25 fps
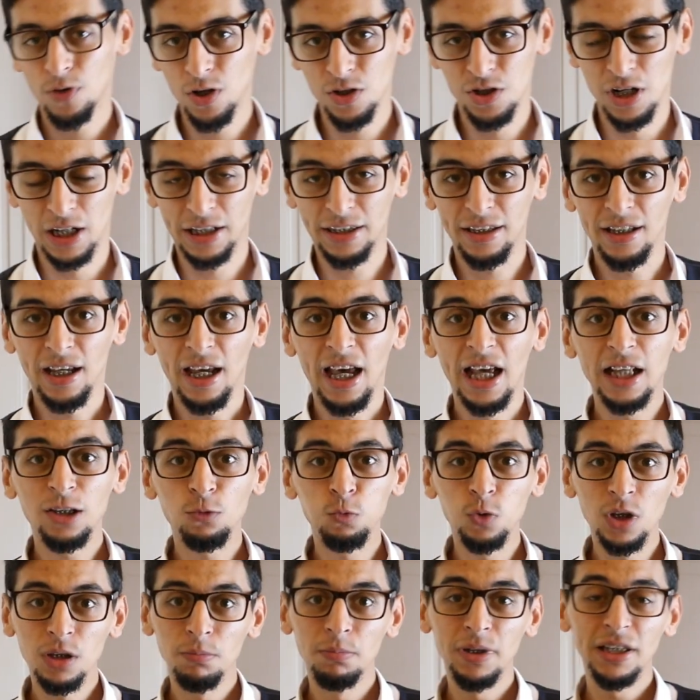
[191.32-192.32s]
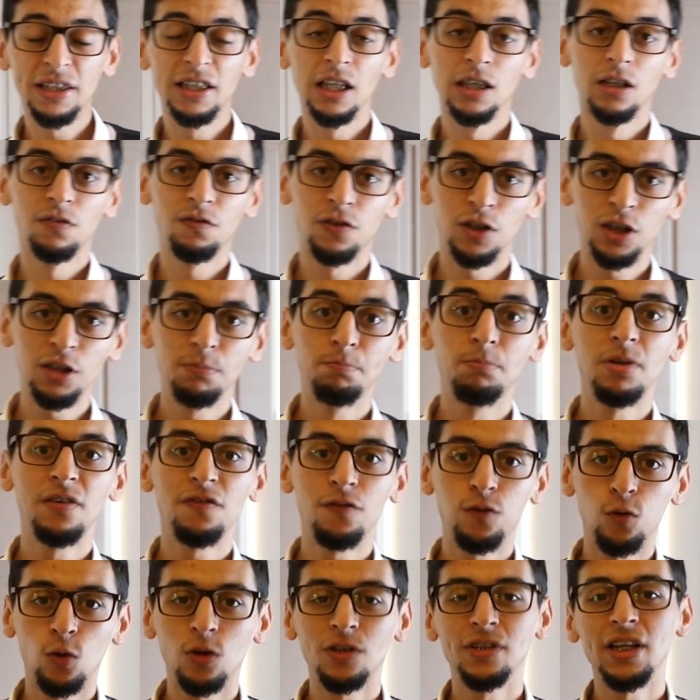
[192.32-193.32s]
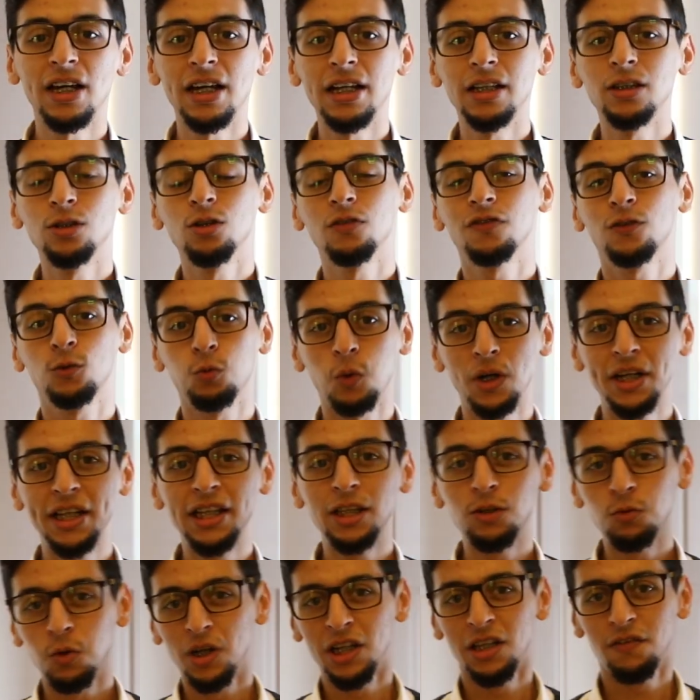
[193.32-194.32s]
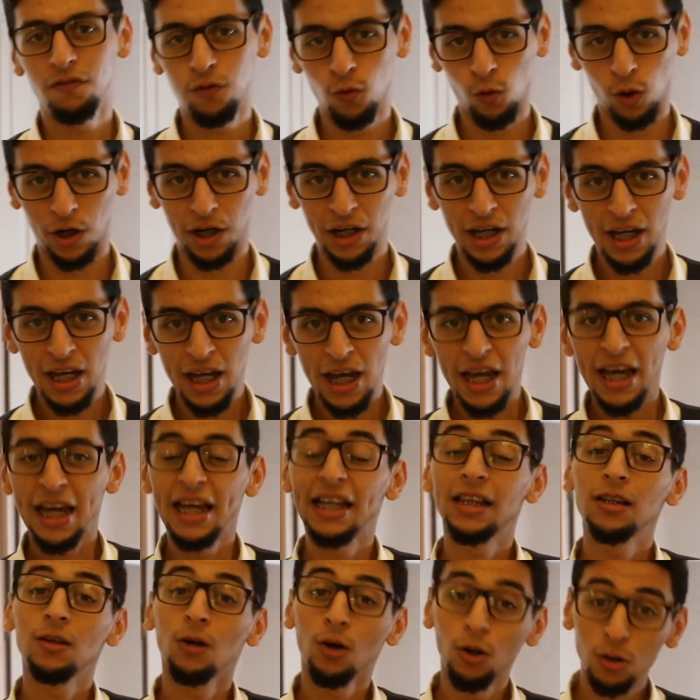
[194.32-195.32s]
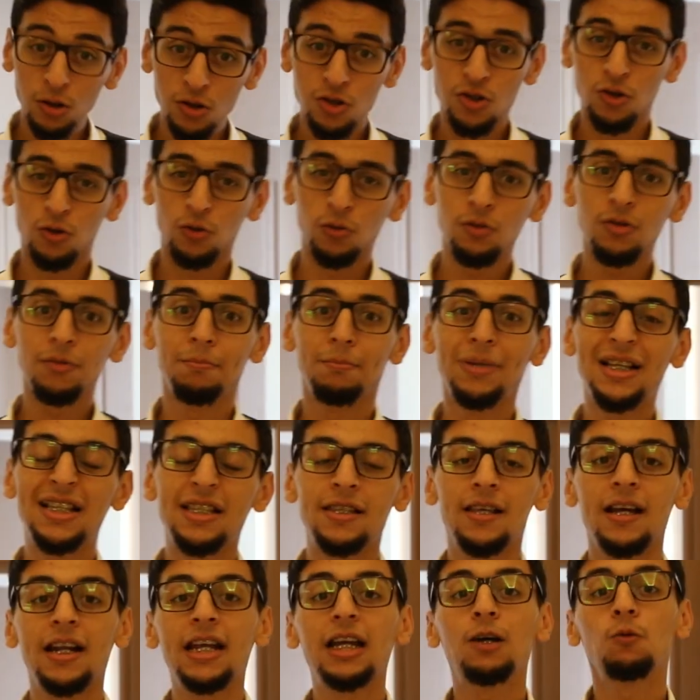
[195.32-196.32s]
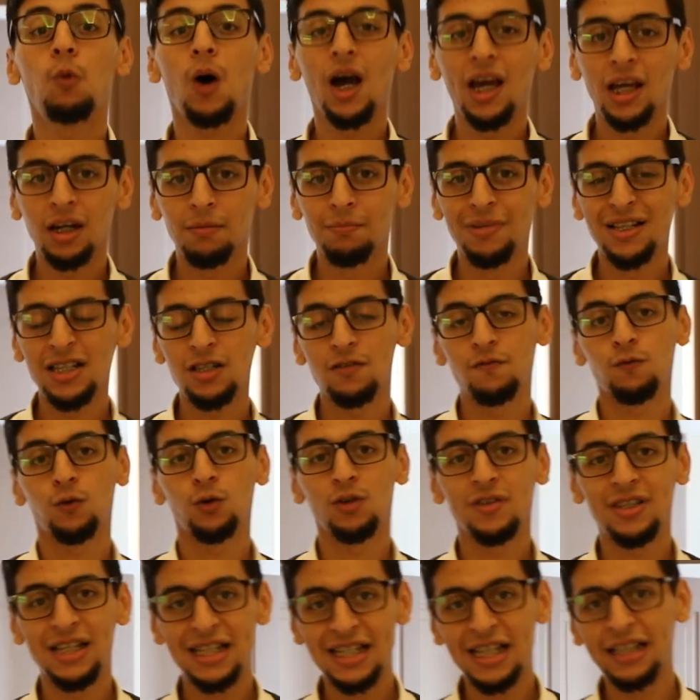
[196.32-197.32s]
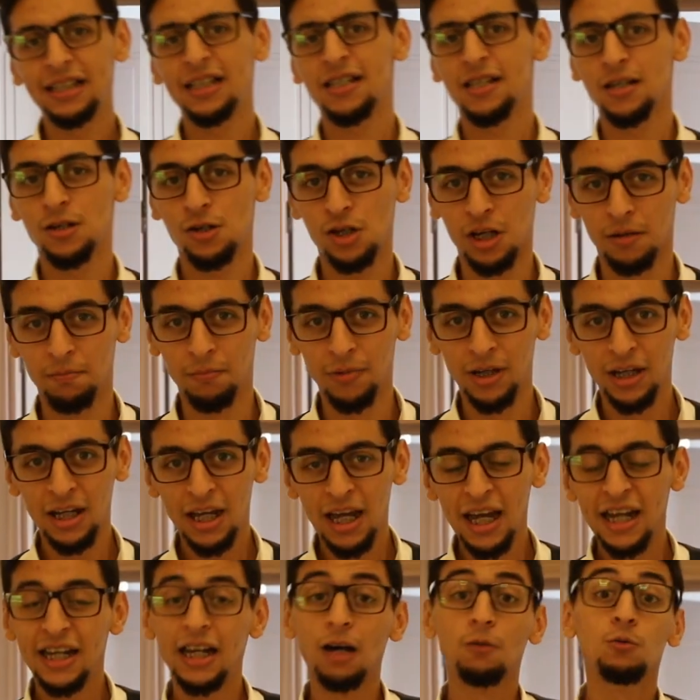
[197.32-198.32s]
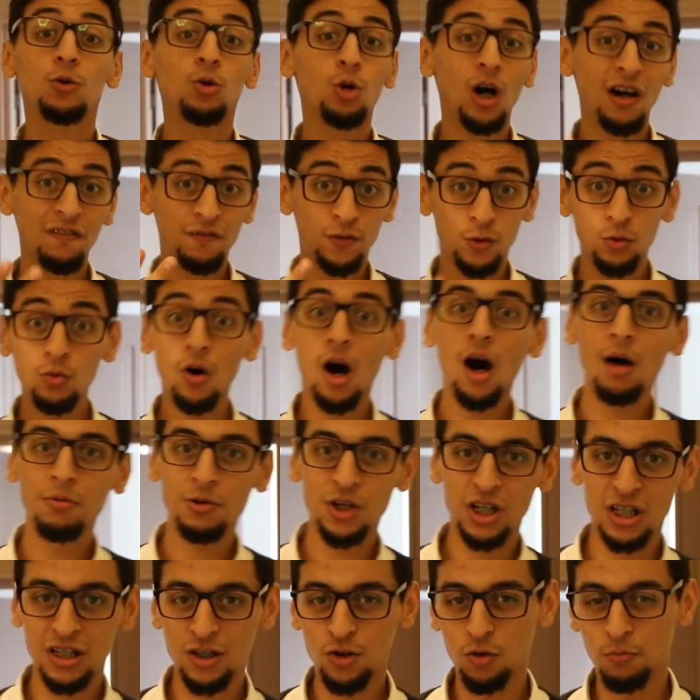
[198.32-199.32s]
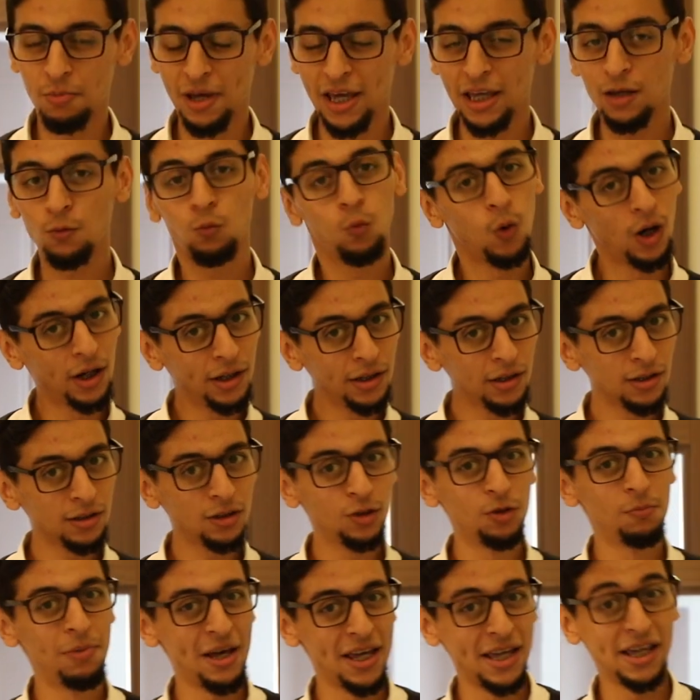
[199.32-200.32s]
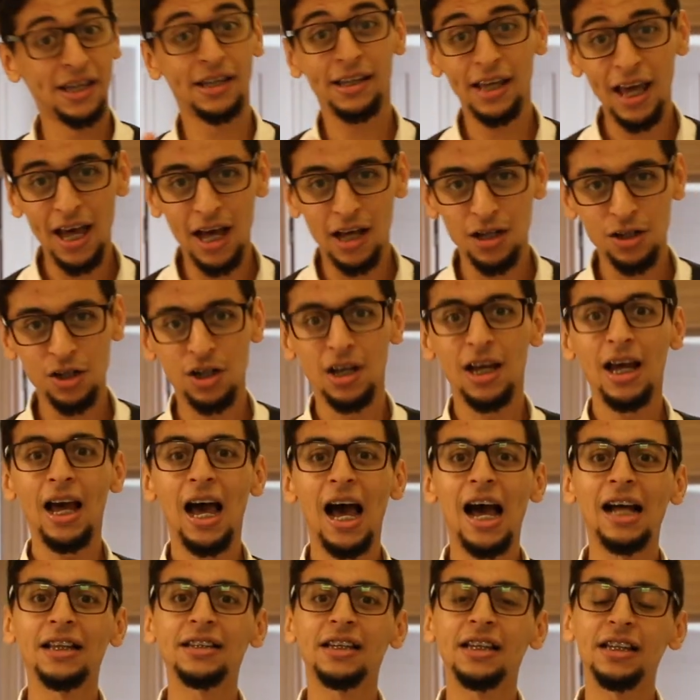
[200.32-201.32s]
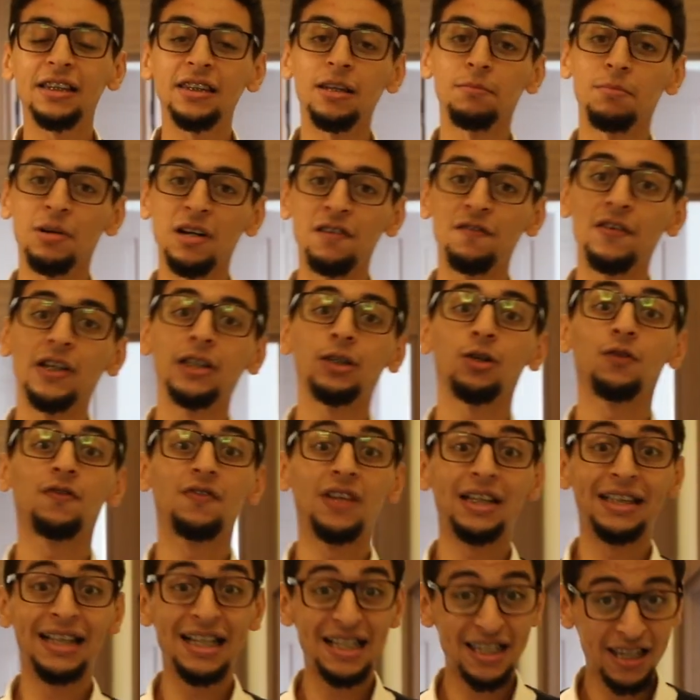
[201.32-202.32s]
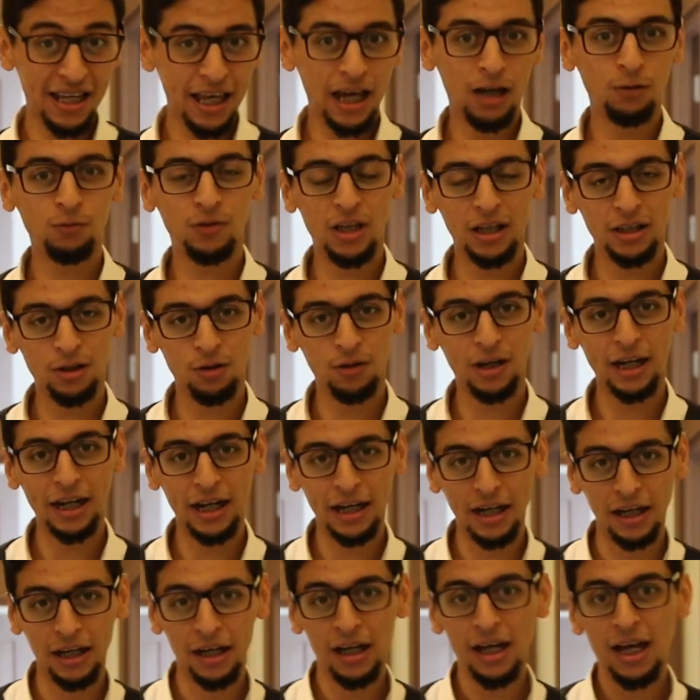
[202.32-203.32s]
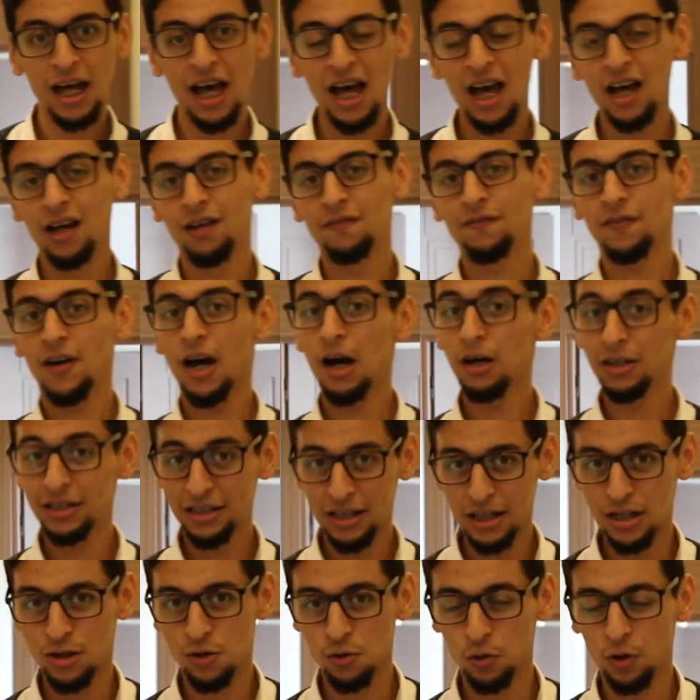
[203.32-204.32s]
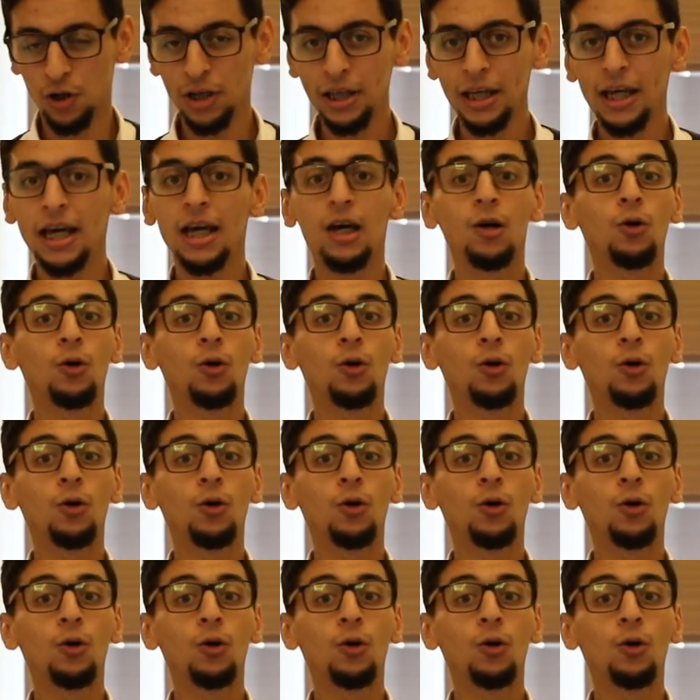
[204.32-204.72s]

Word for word: project. It will be delivered before the end of 2024. It also meets the requirements for the citizenship. Now you have two options to pay. One, to pay in cash and get the benefit of the discount that you're gonna have and enjoy.